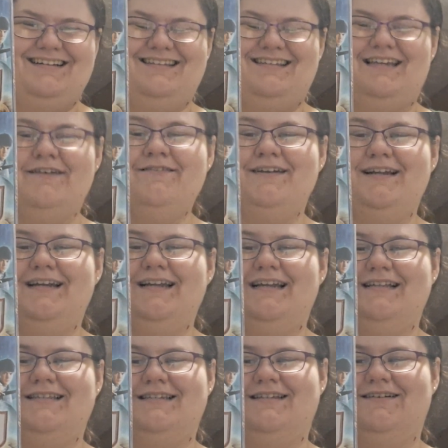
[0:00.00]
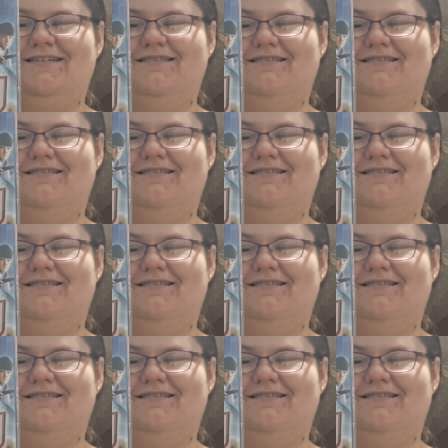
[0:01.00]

Tiffany needs to